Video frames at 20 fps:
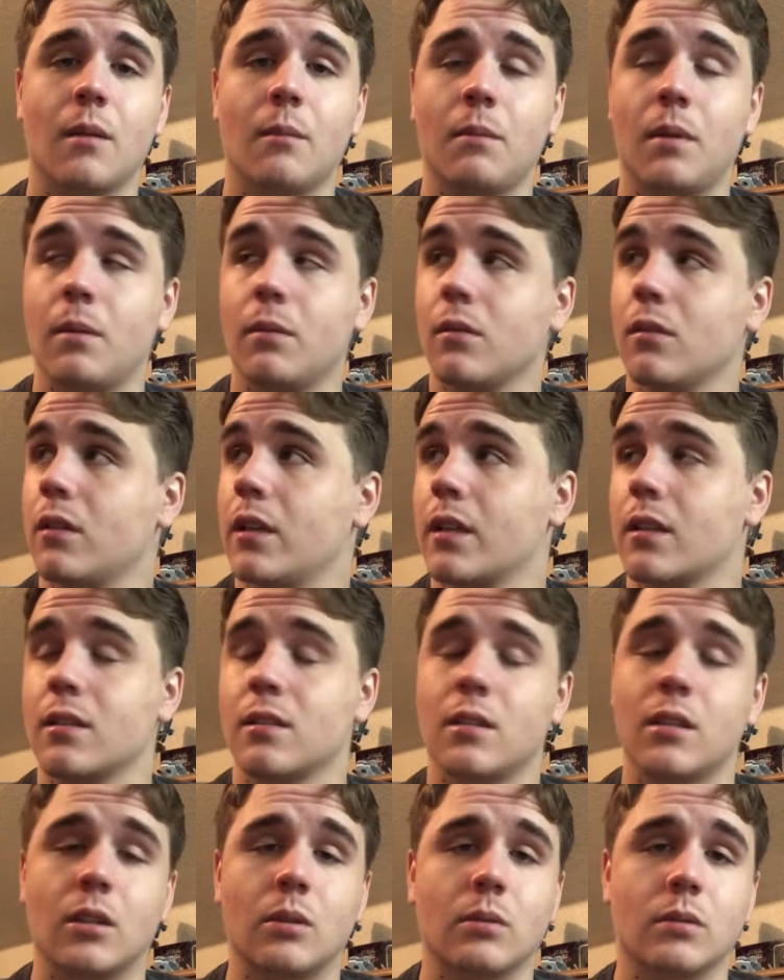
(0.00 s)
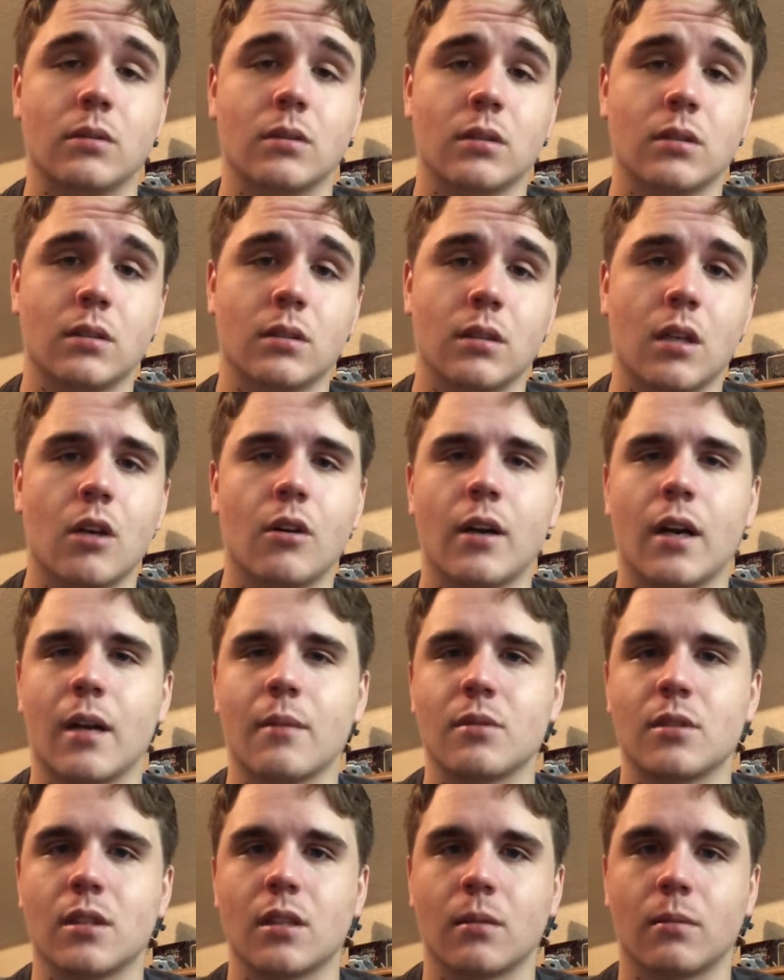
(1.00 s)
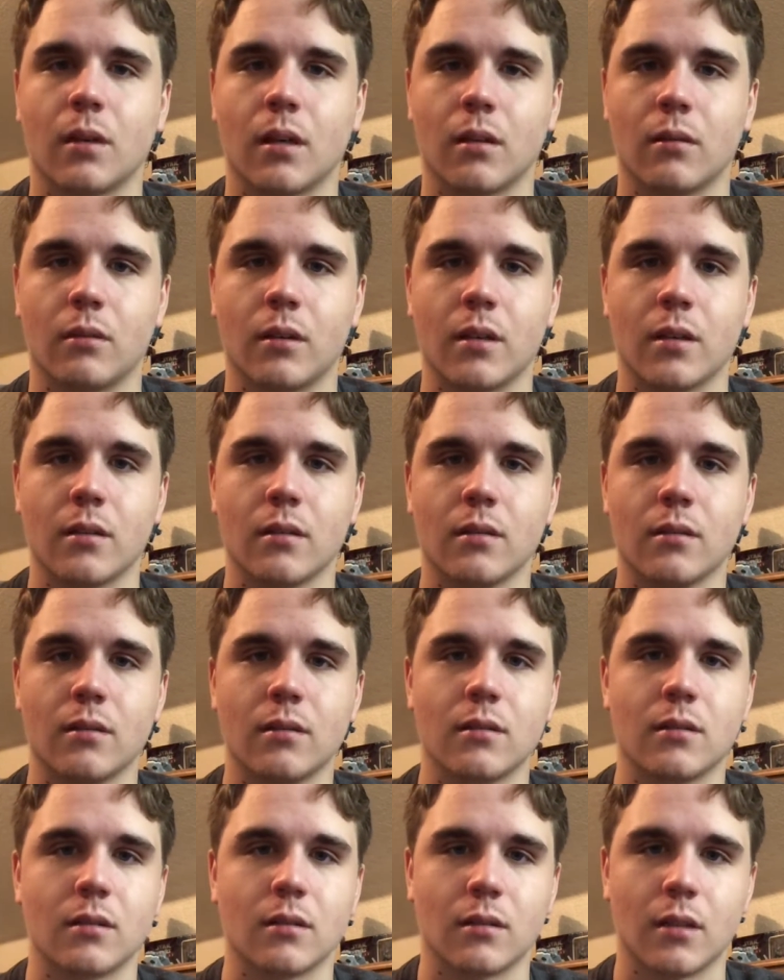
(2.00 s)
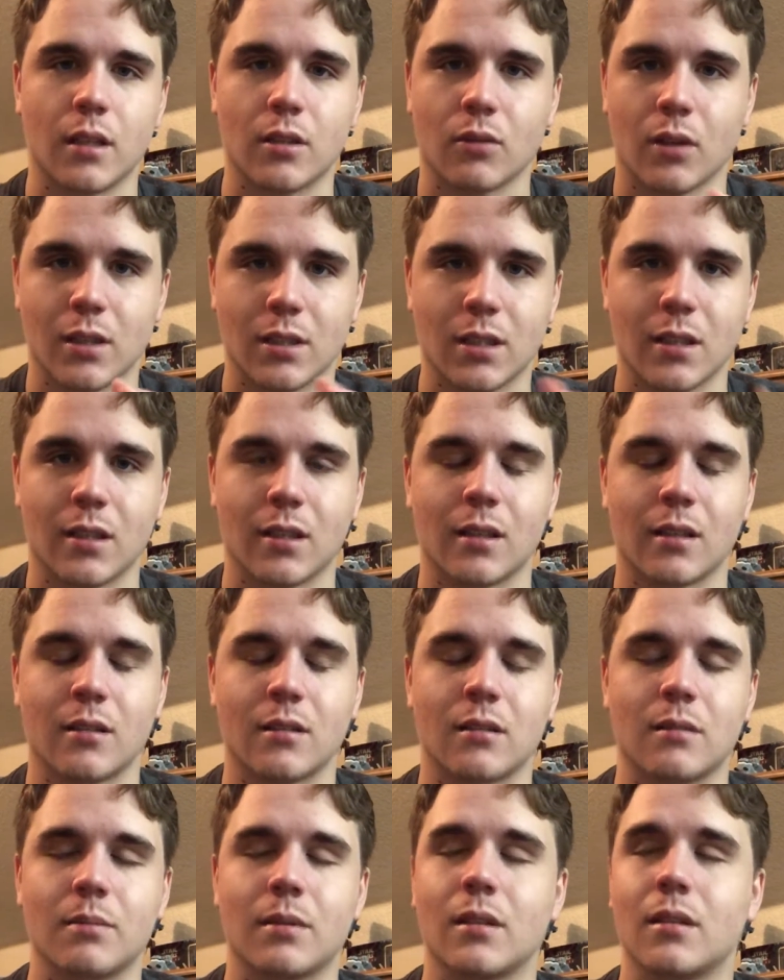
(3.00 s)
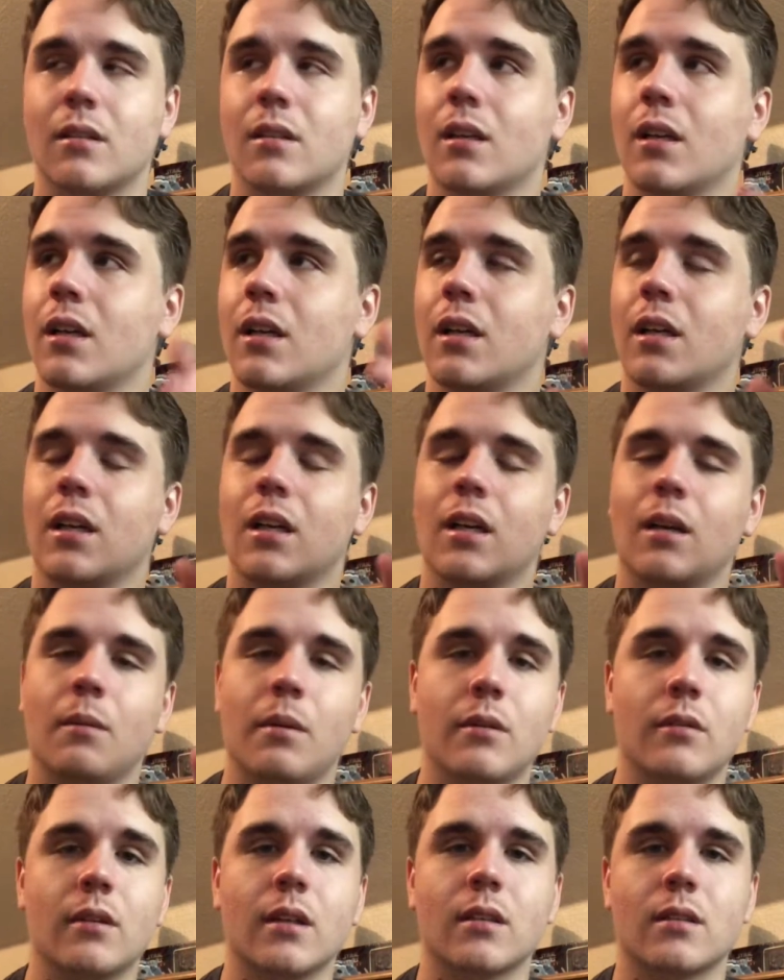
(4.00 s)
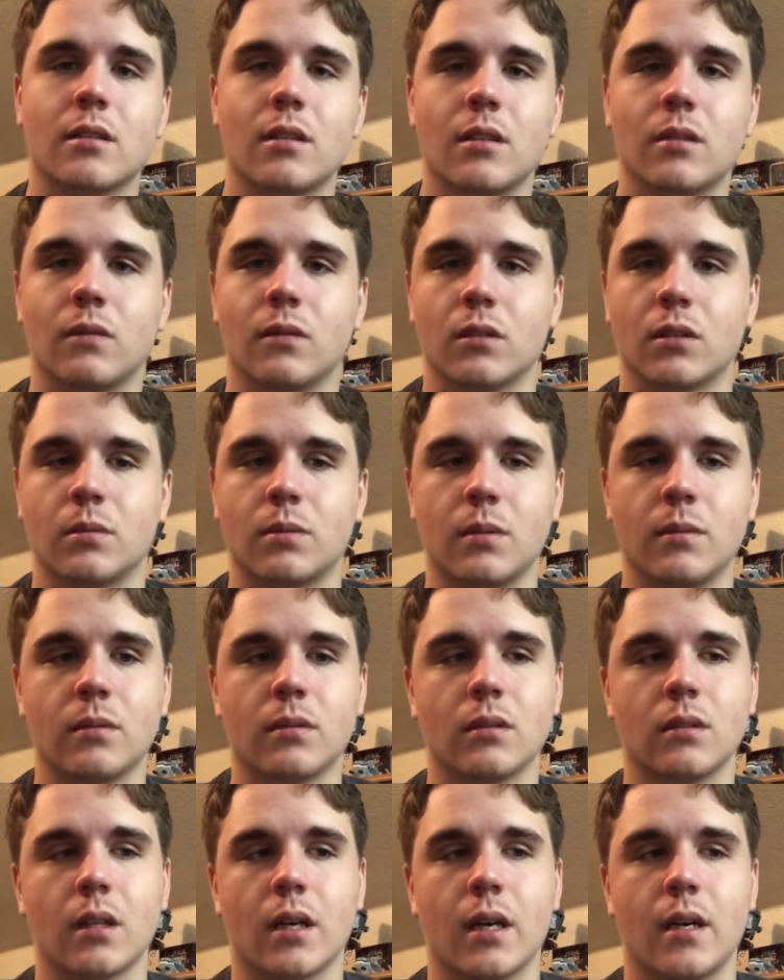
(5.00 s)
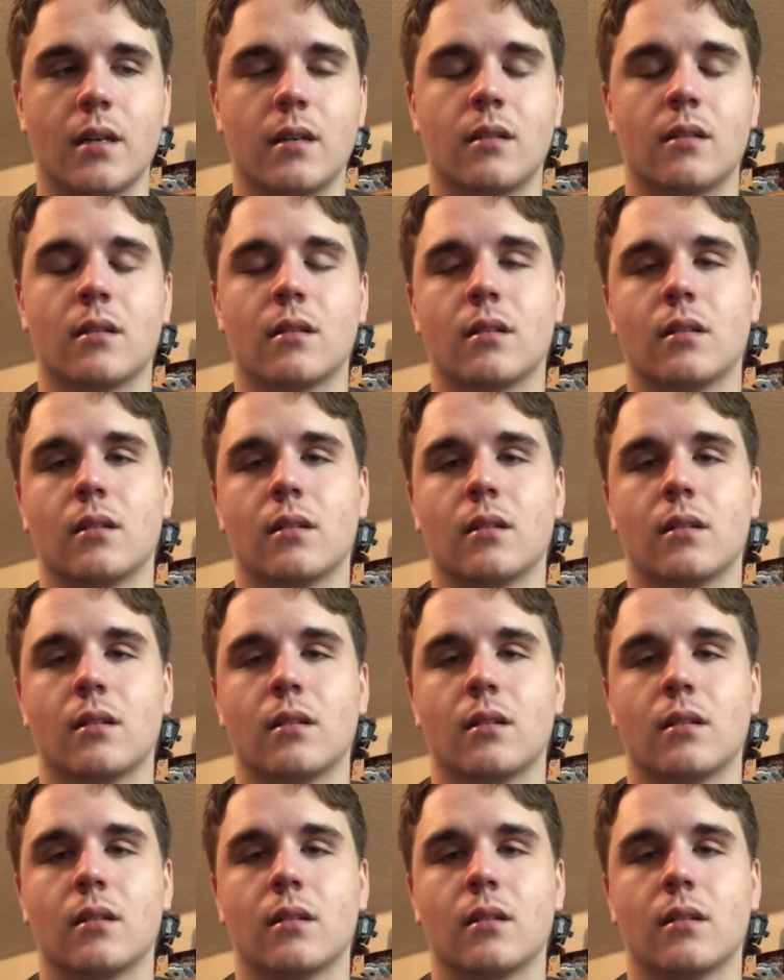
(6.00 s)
People don't like the sequels. Oh, and I'm sick, by the way, so that's why I sound like this. But people don't like the sequels. People don't like